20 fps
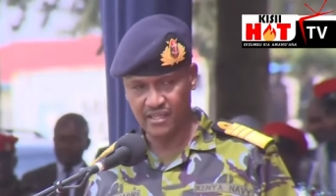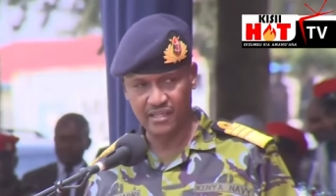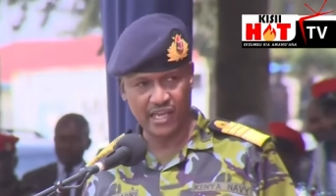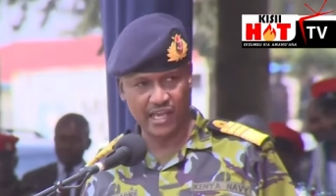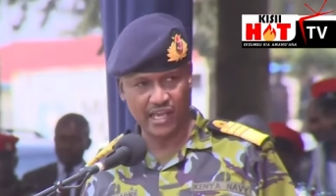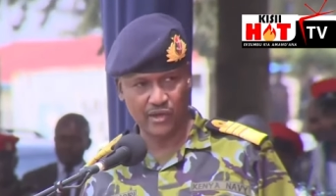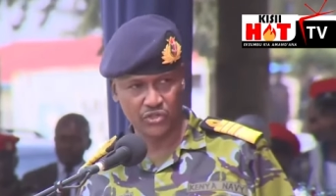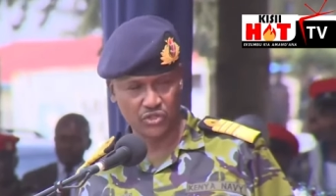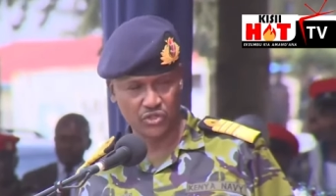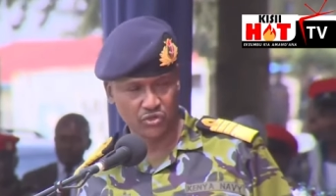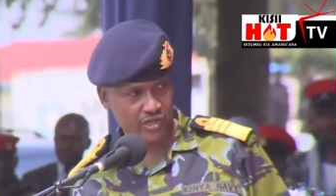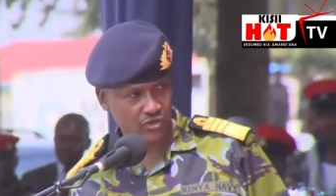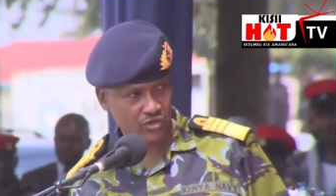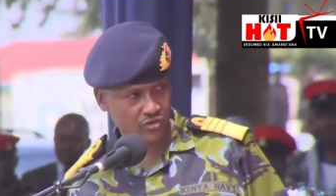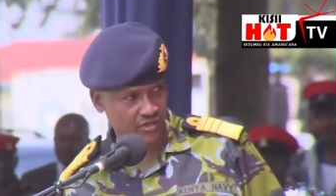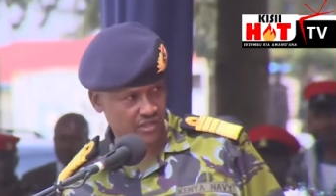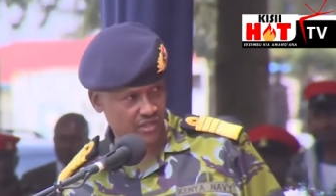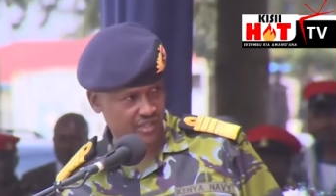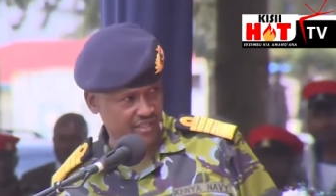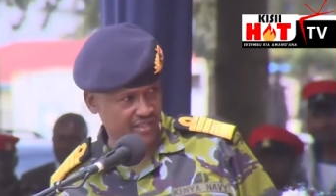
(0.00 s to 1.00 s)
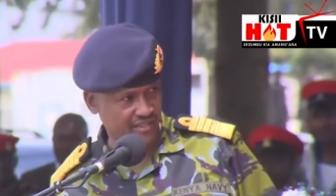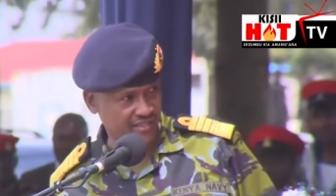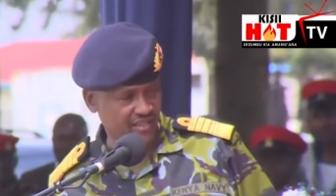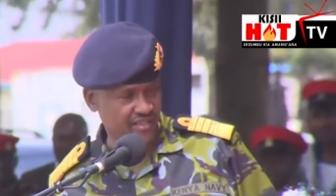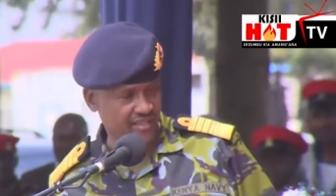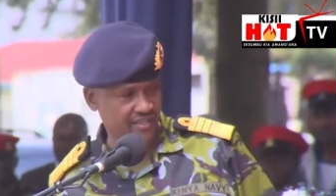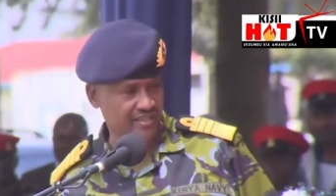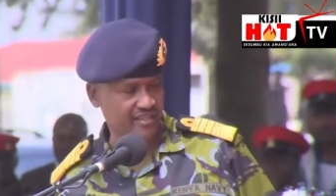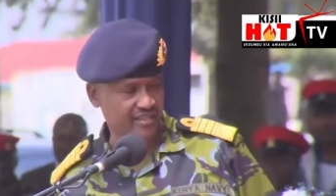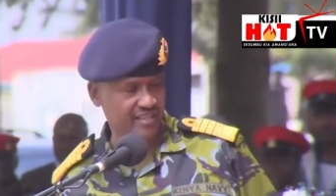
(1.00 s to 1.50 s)
I also recognize
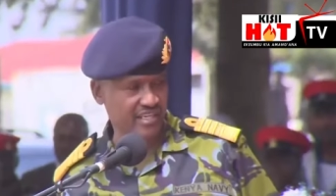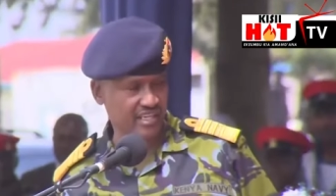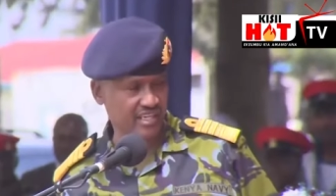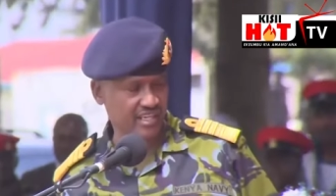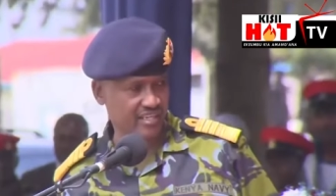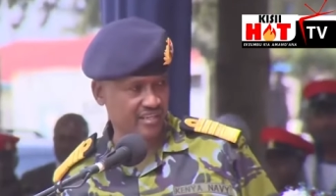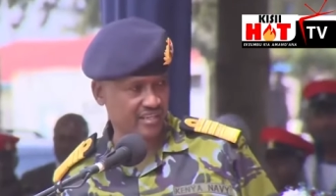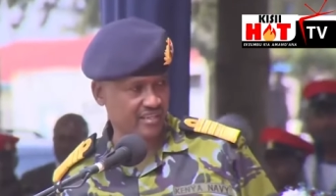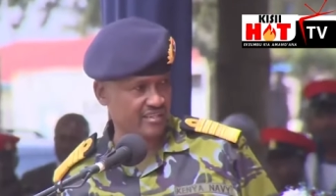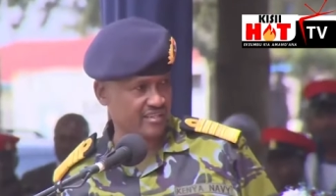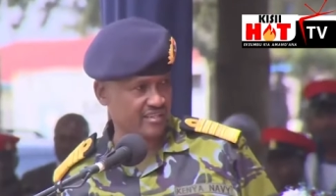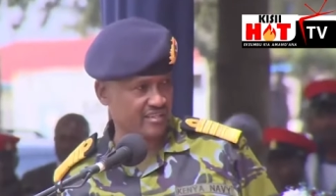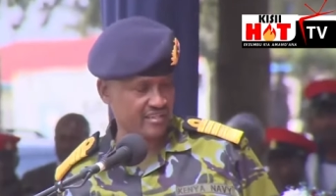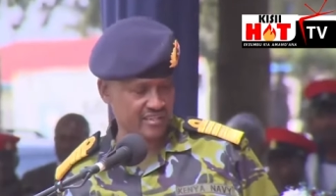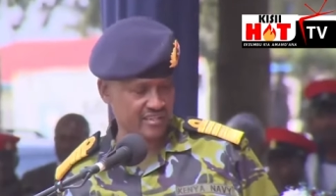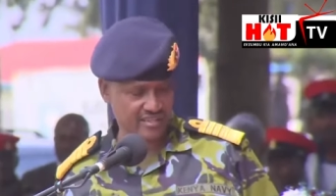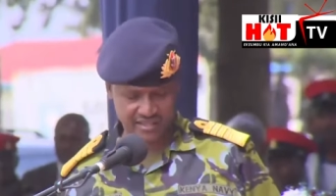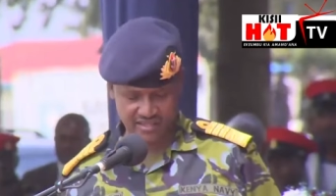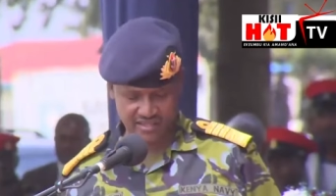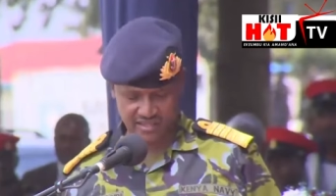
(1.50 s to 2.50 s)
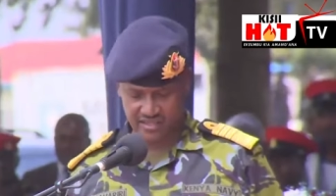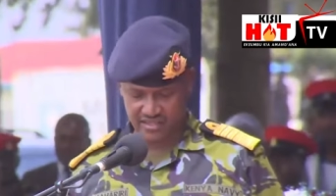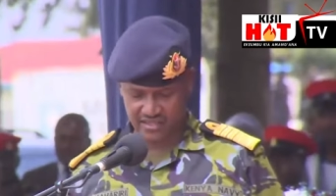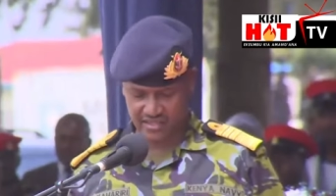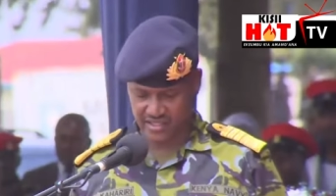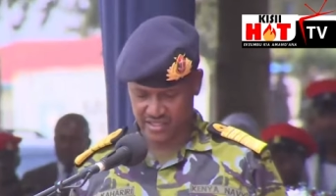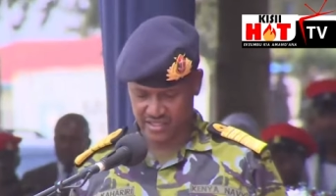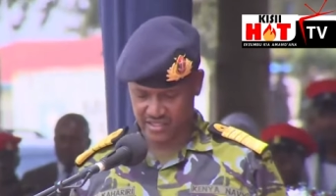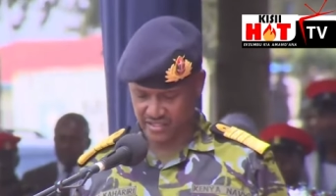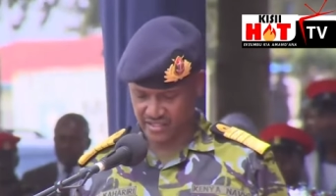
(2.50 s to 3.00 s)
senior
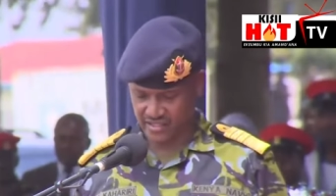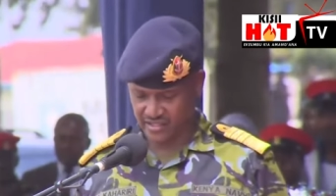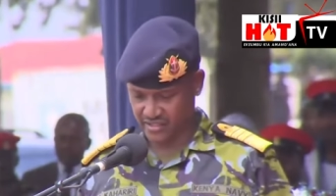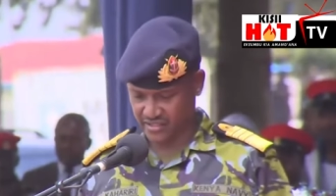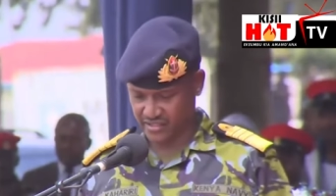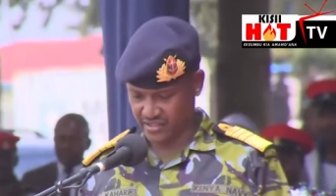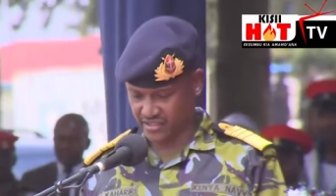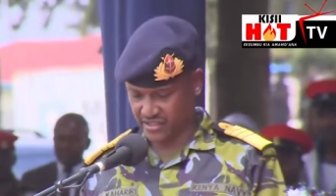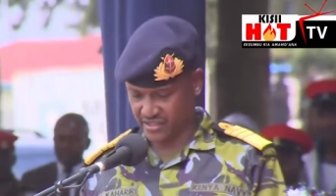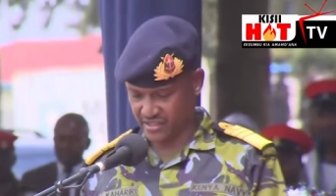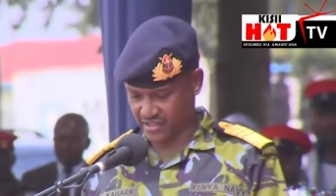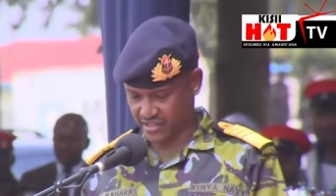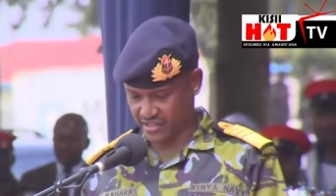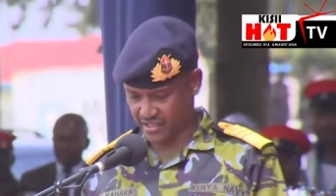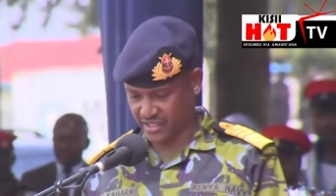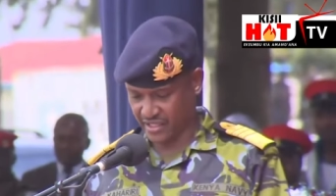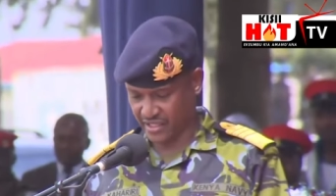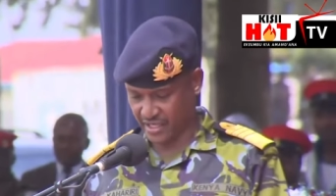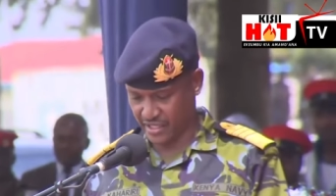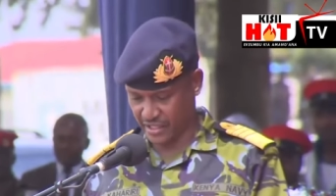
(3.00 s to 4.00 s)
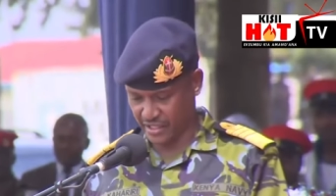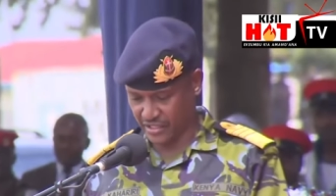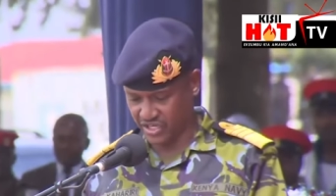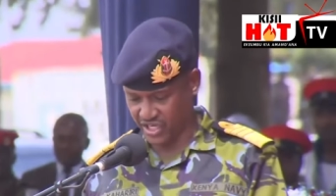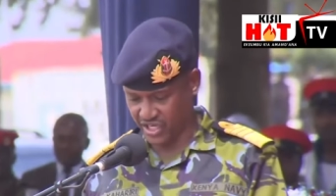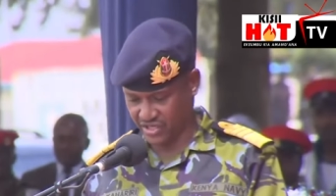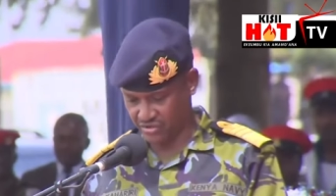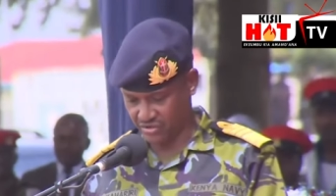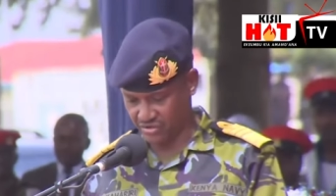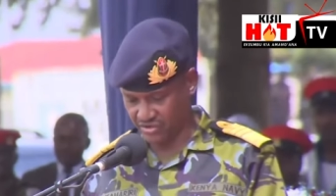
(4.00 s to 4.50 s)
uh, retired
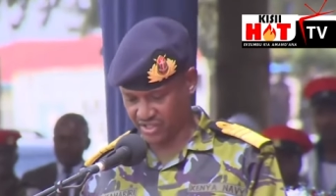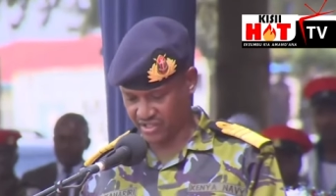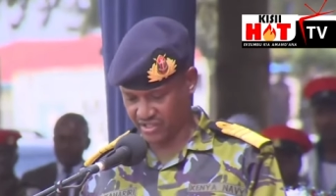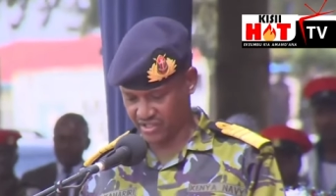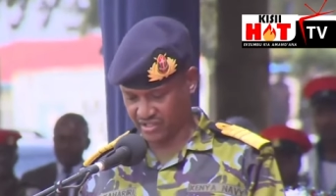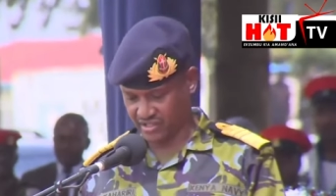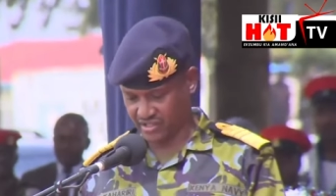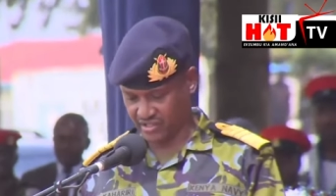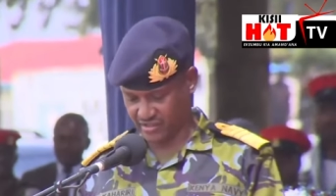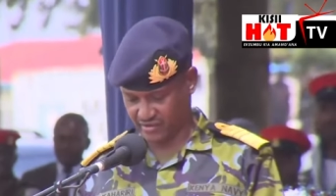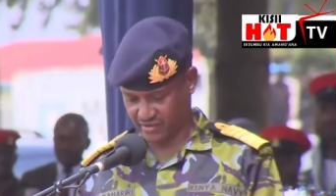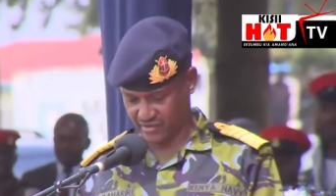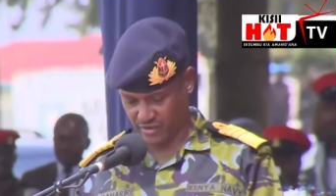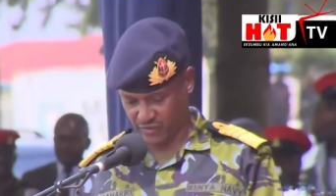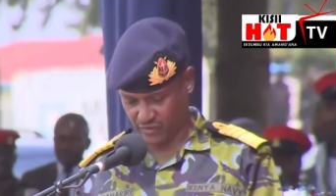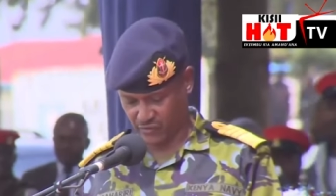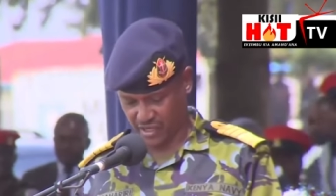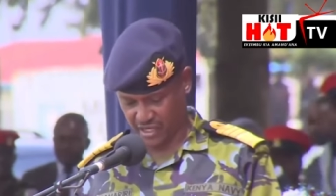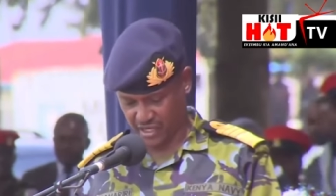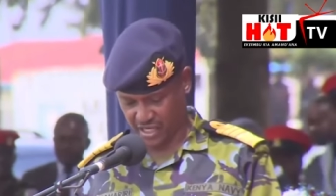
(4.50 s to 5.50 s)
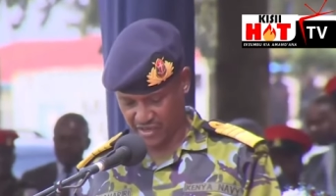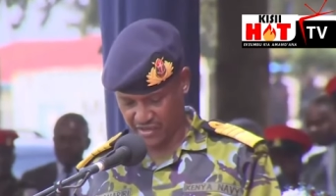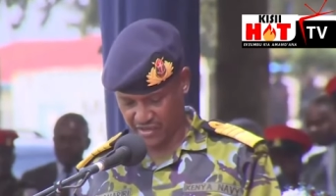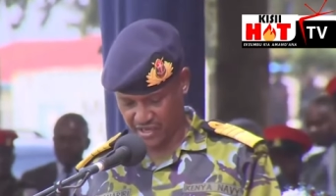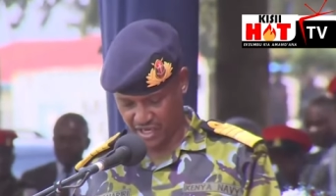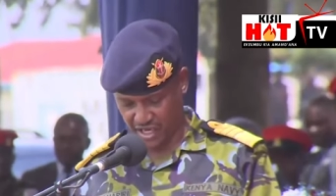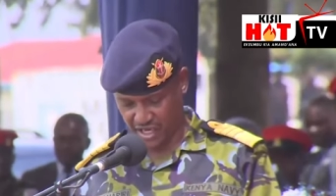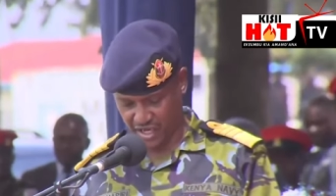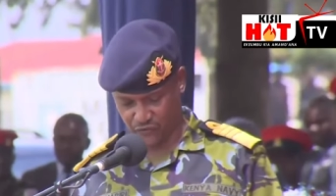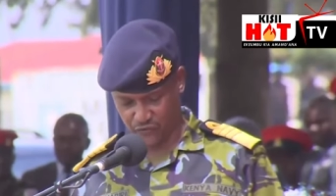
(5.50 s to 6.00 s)
generals of the Kenya
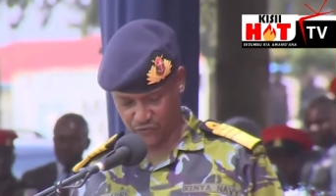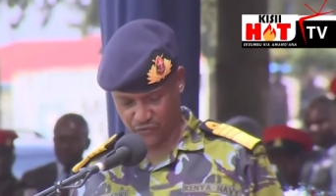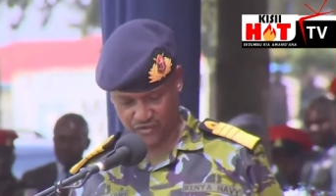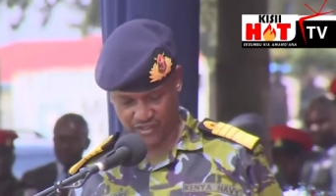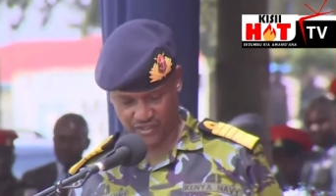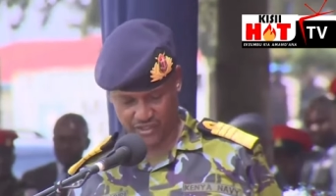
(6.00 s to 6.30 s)
Air Force.